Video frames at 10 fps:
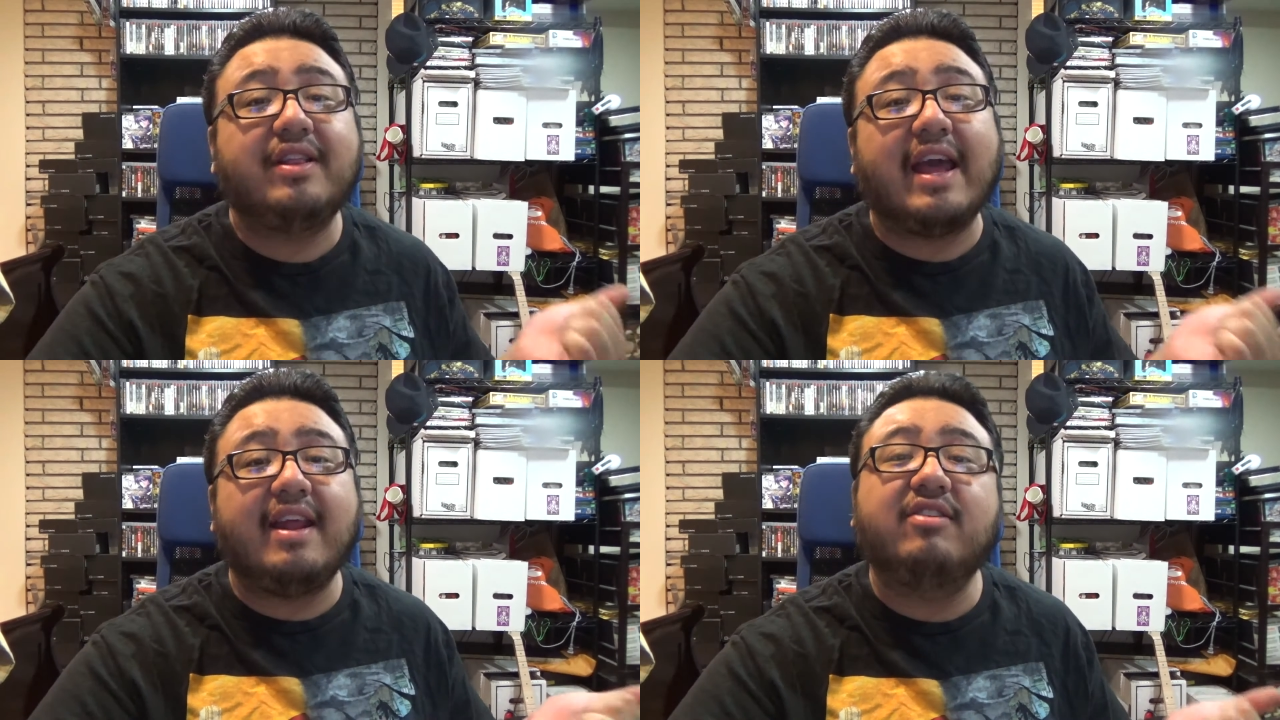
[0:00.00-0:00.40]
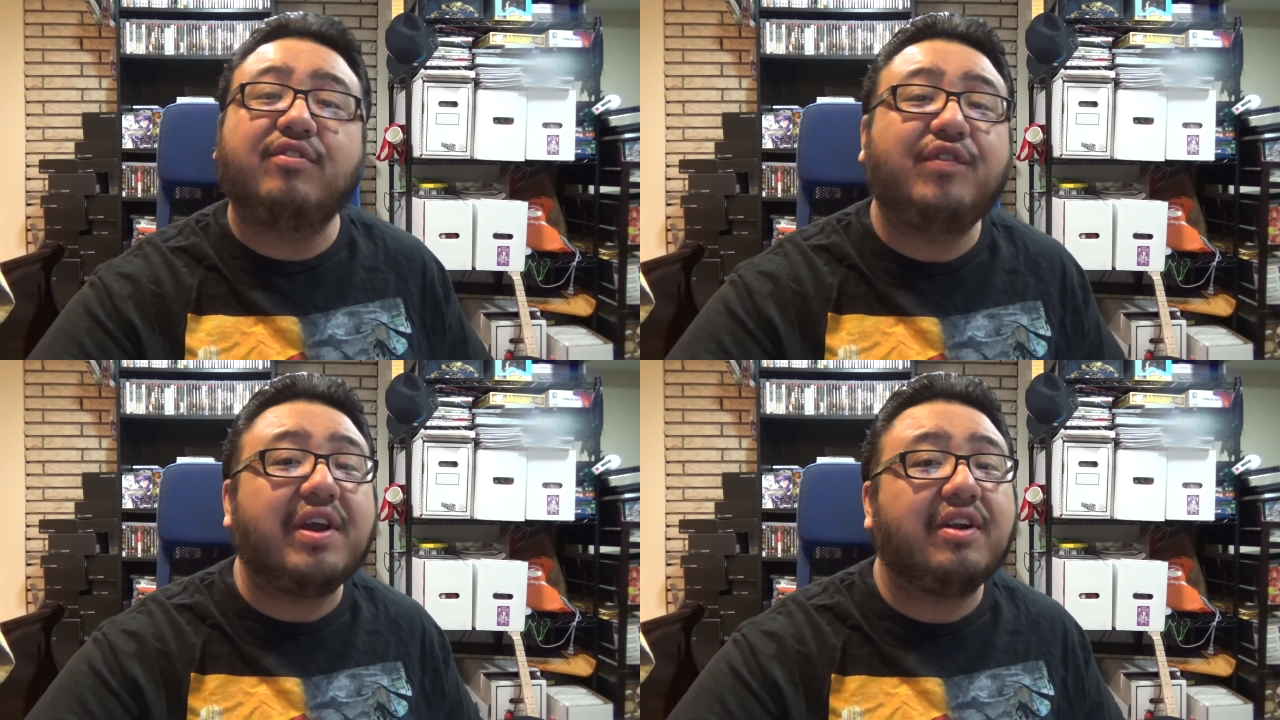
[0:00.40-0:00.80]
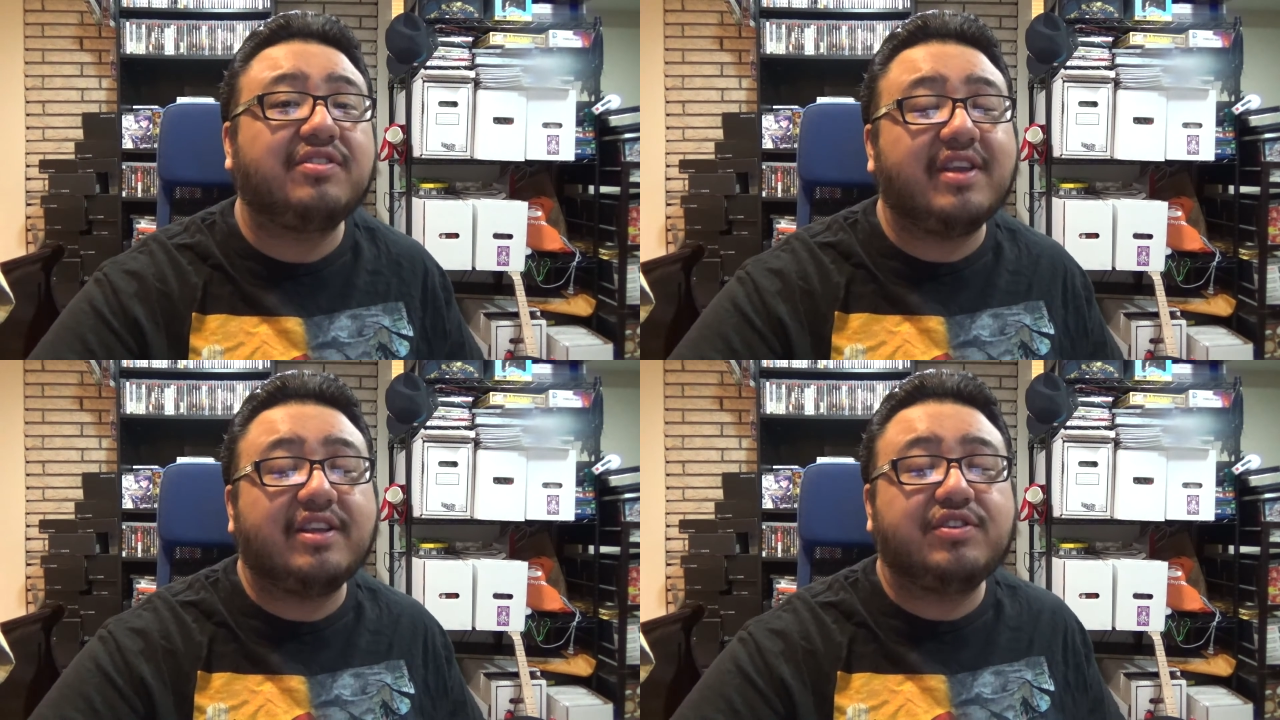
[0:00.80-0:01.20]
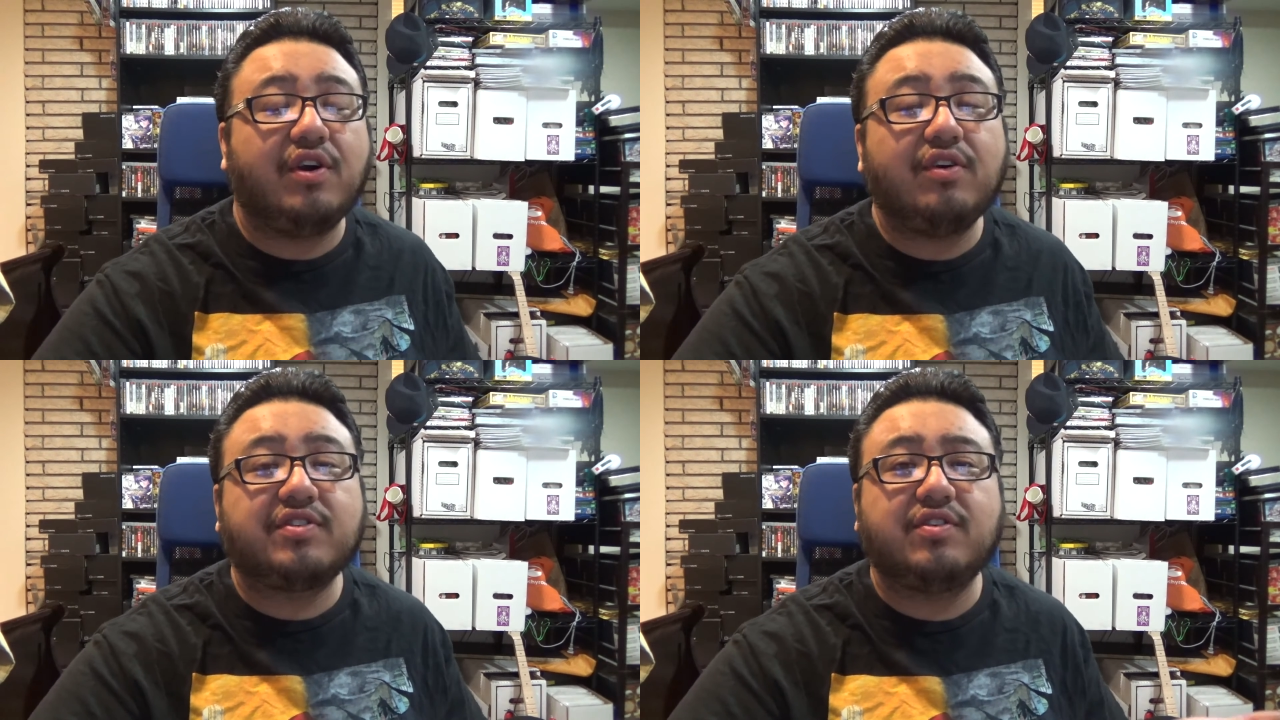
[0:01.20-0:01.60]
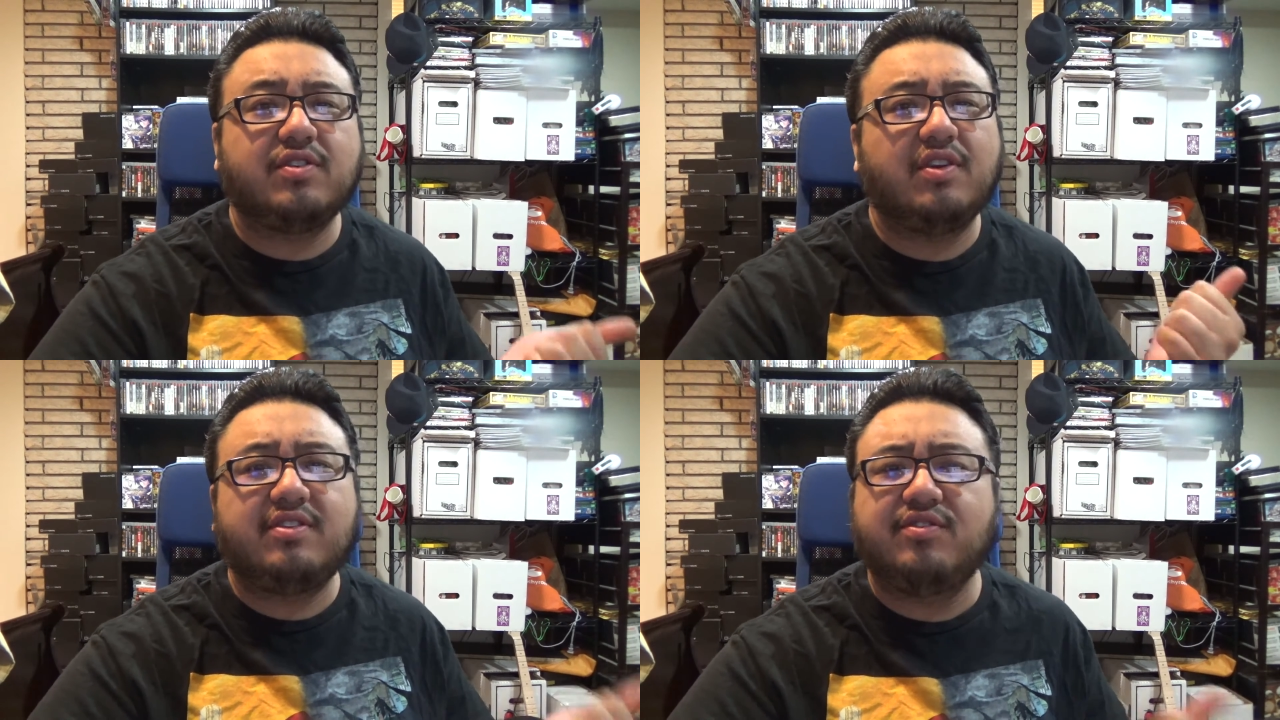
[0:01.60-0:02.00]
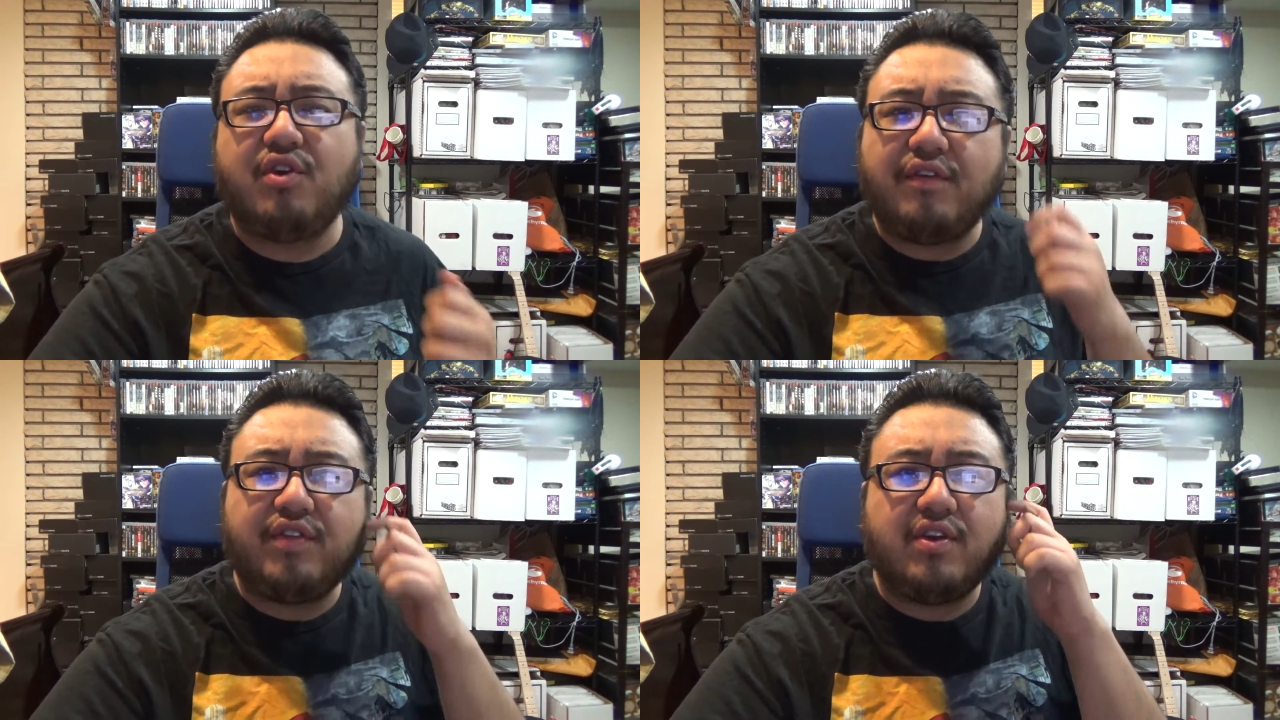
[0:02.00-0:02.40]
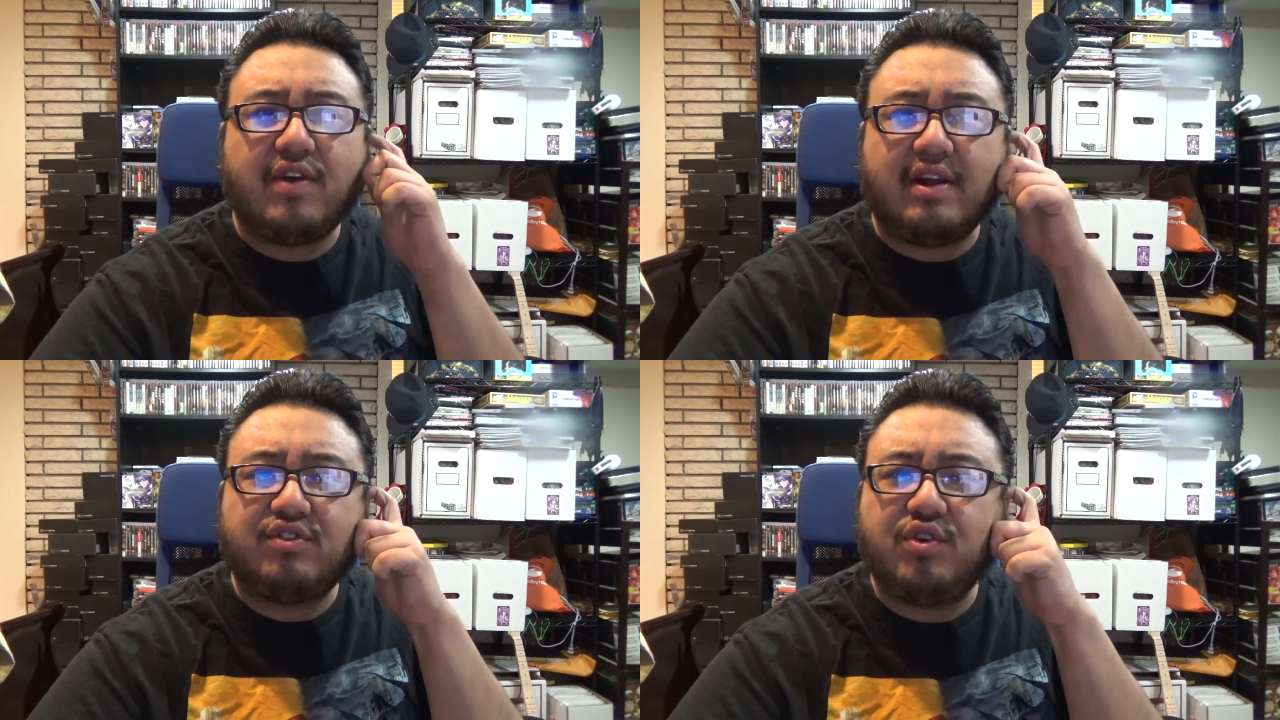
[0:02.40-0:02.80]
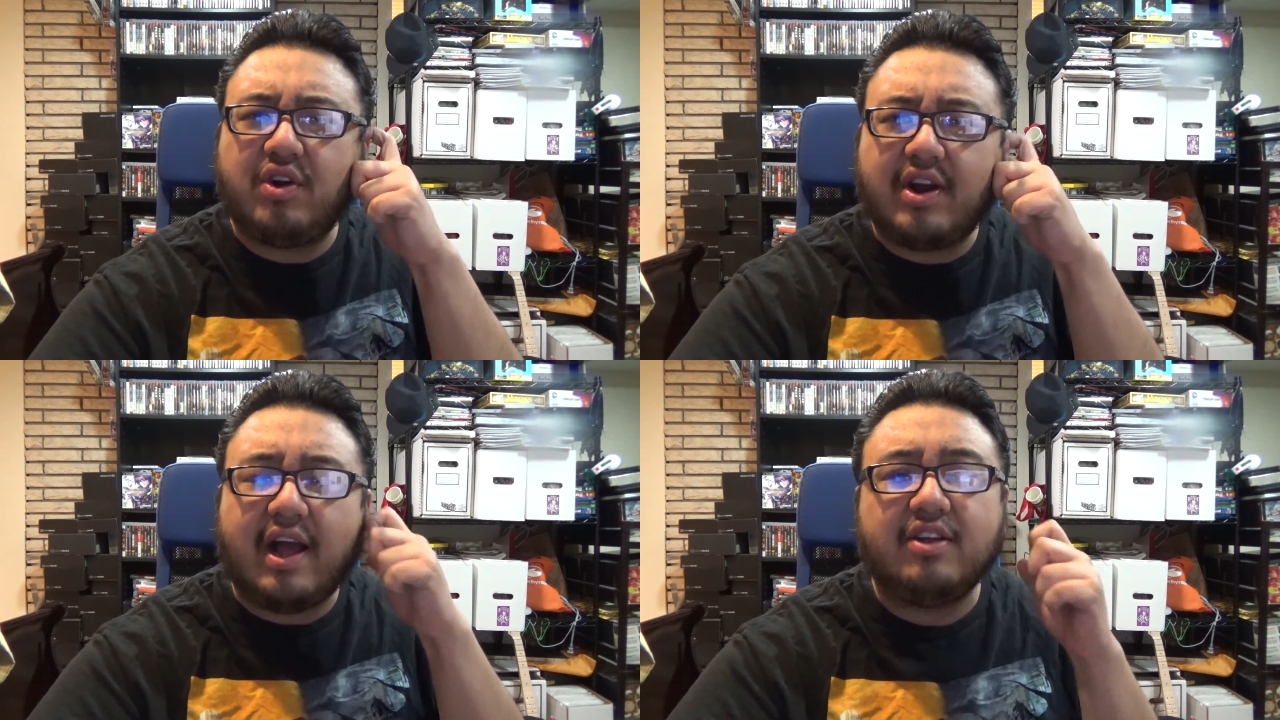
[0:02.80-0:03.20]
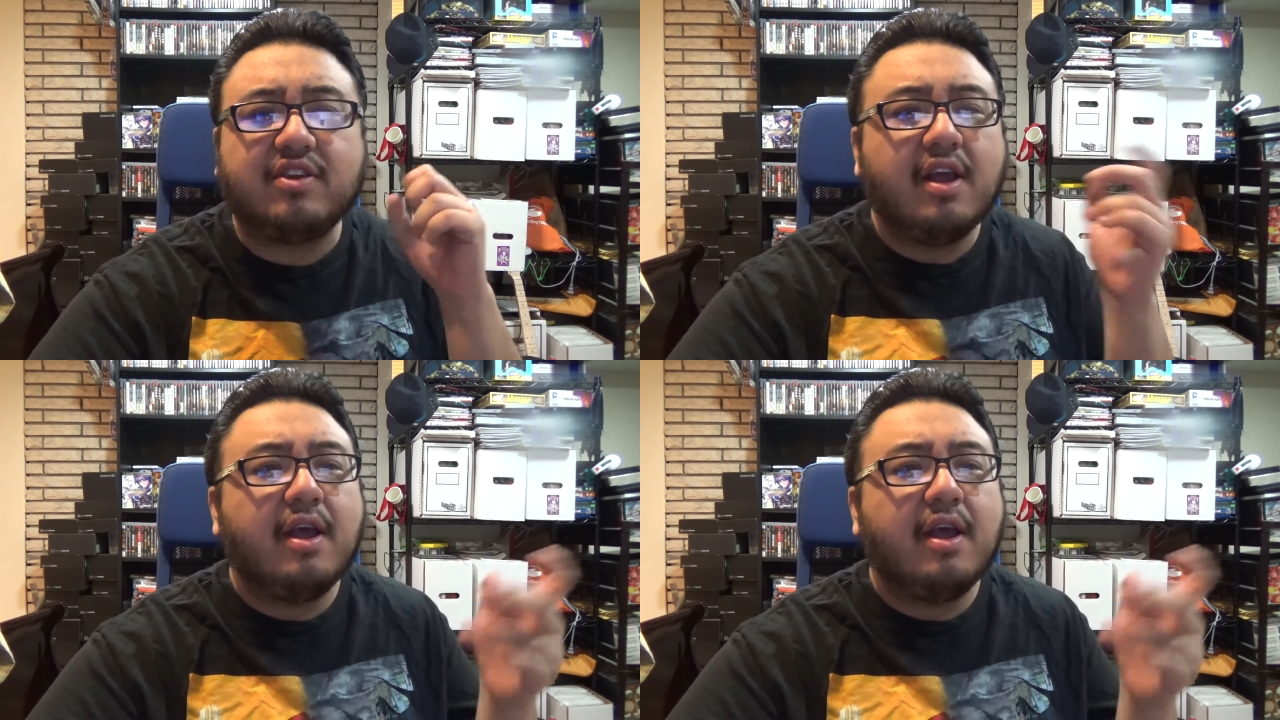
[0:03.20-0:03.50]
that is a fine art statue also, so it's roughly around $200.